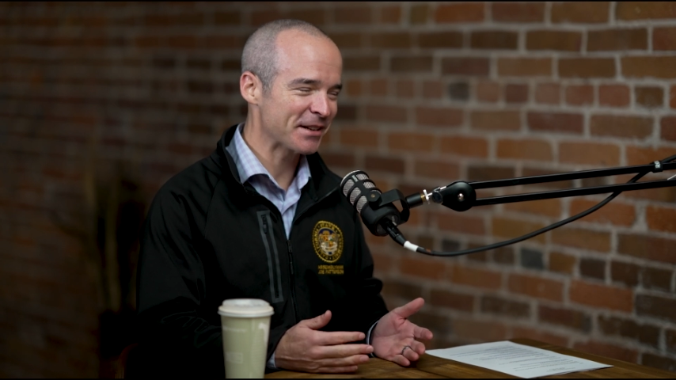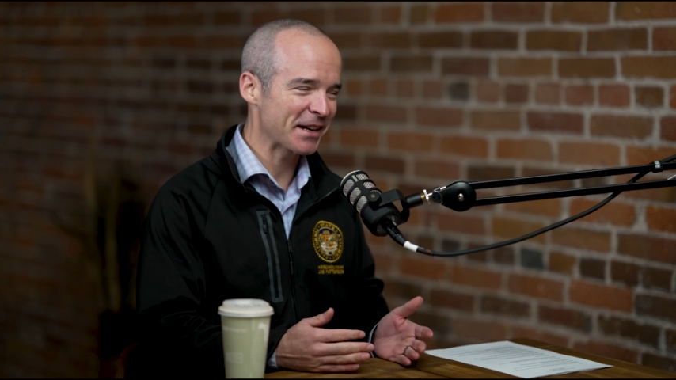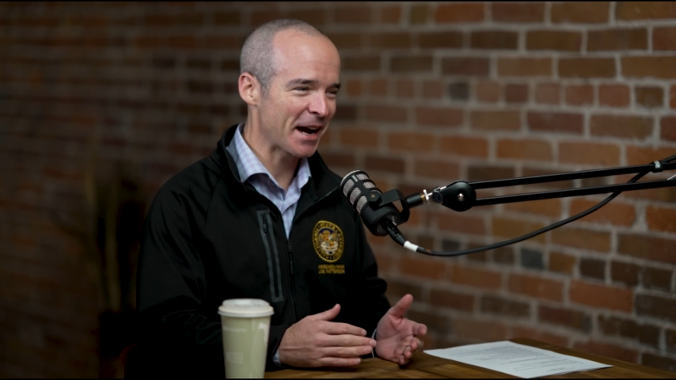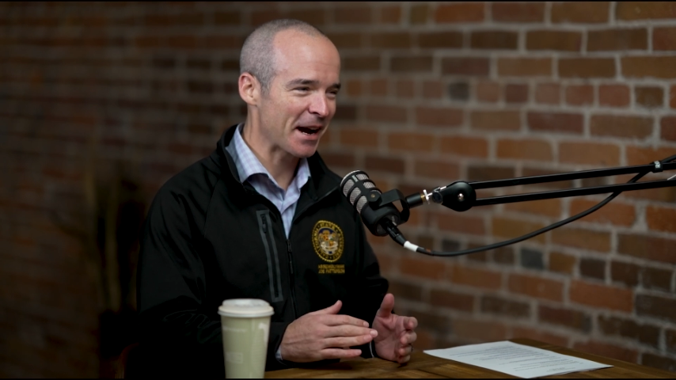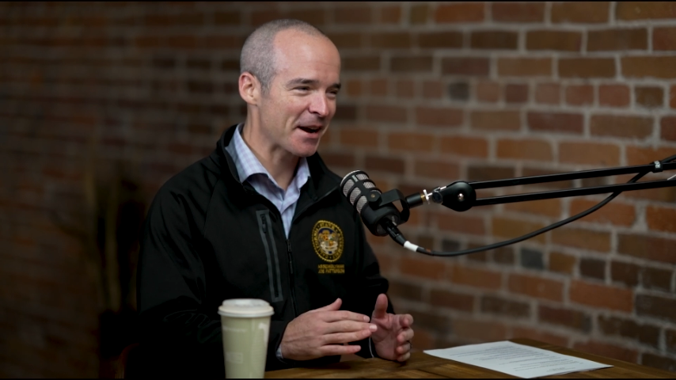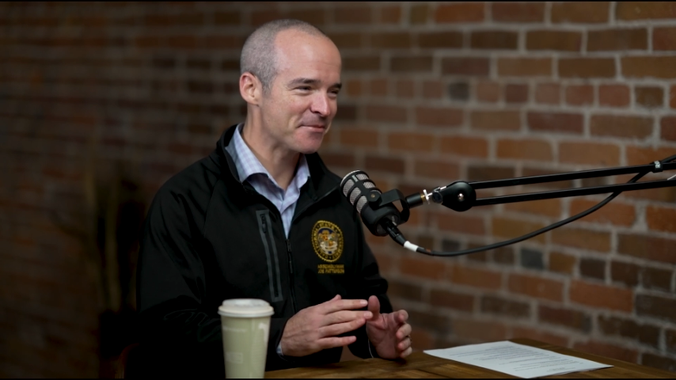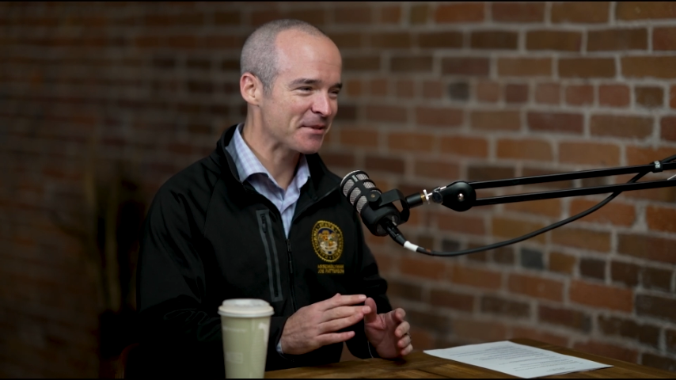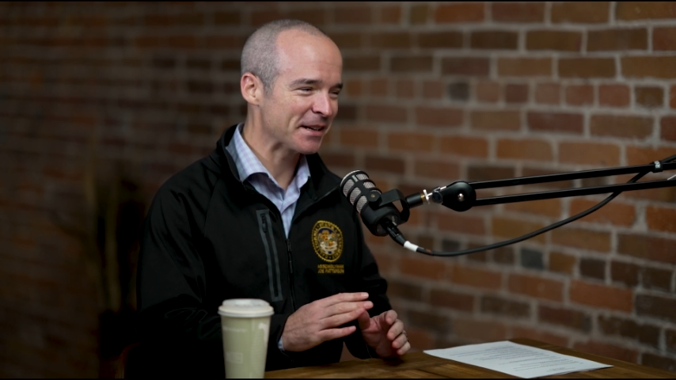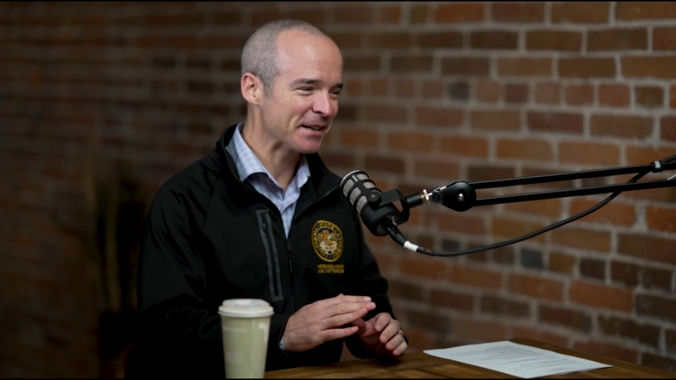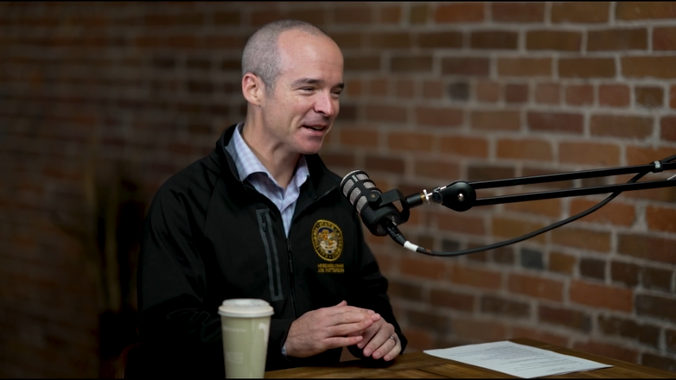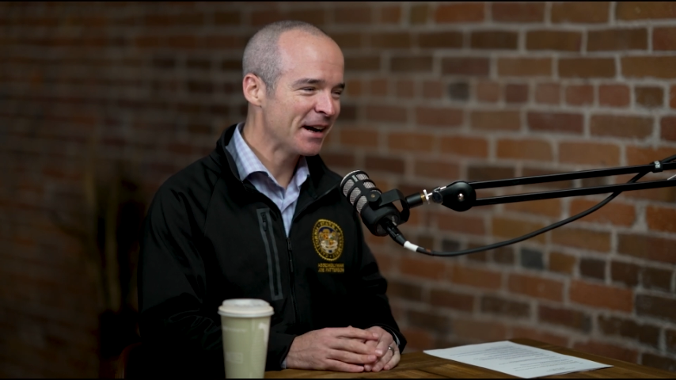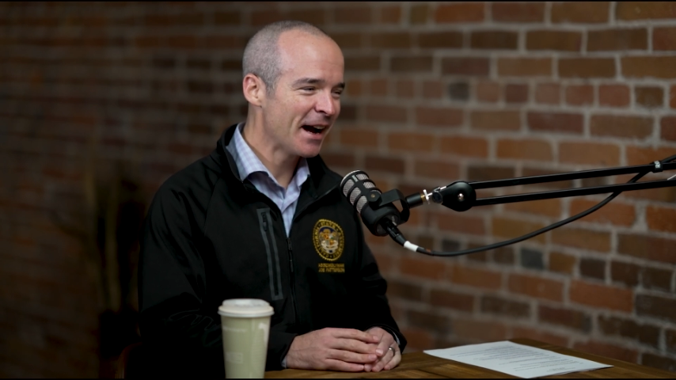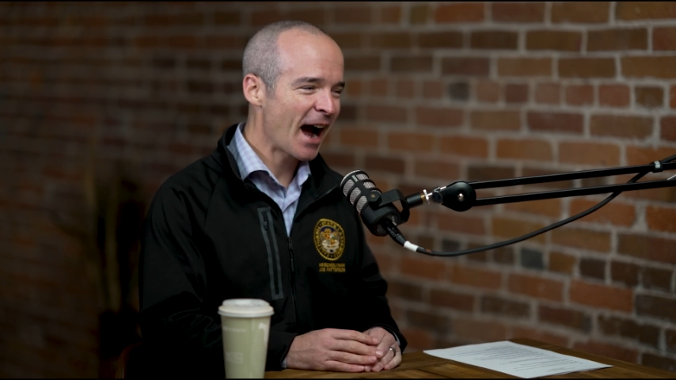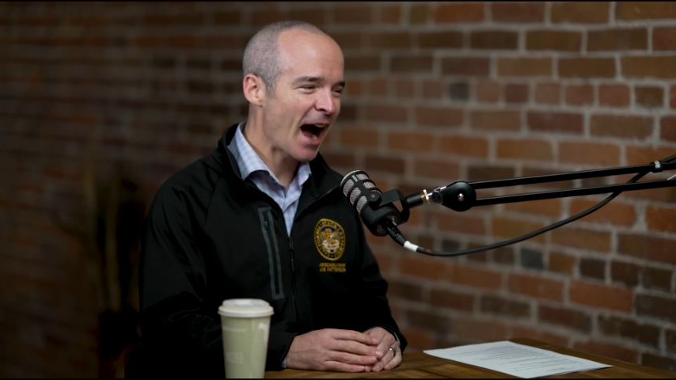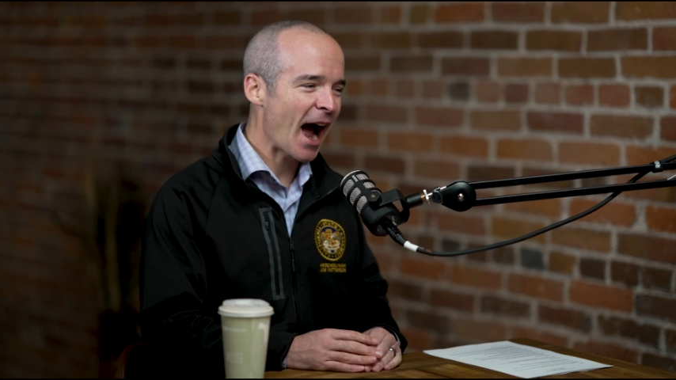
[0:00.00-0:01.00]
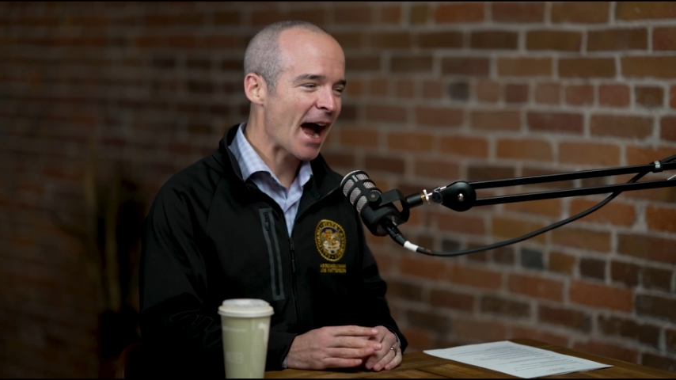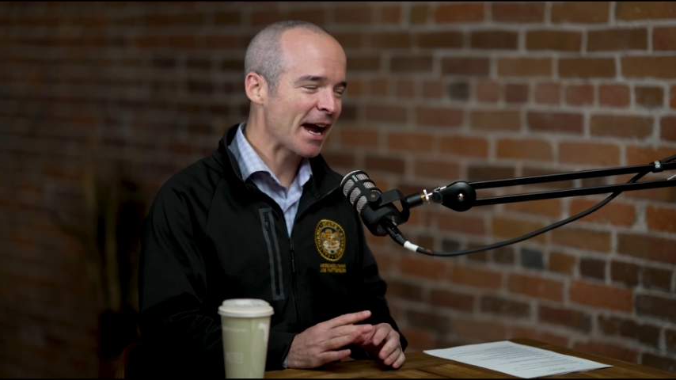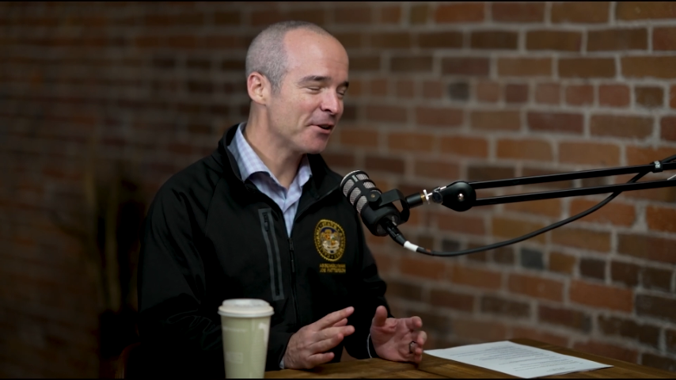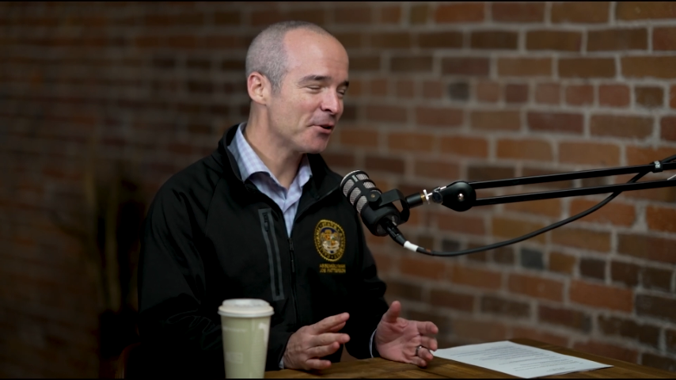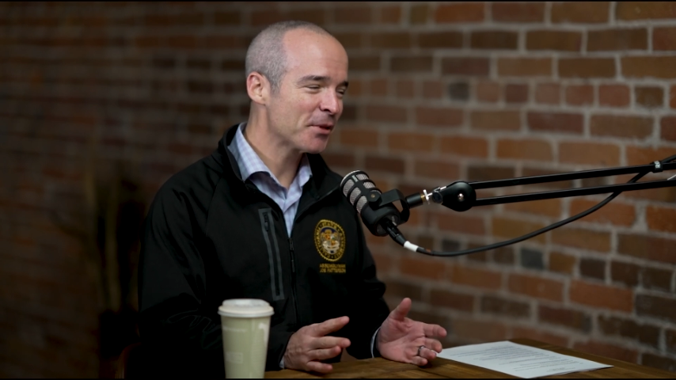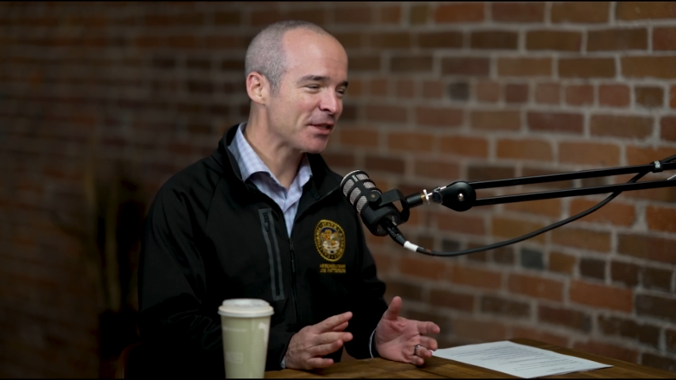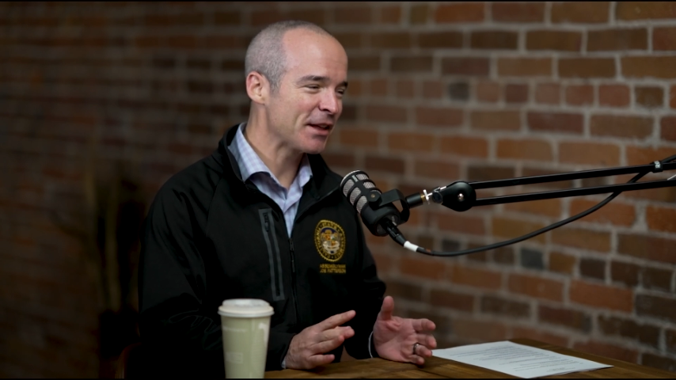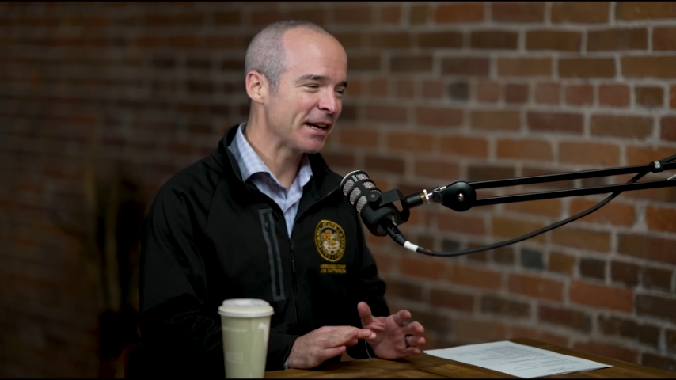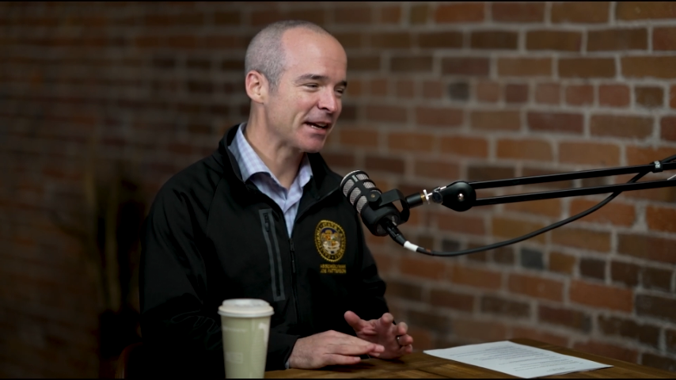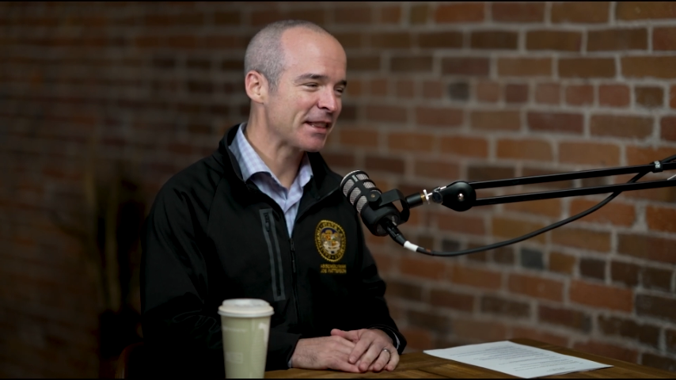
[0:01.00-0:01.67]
But I mean, I don't think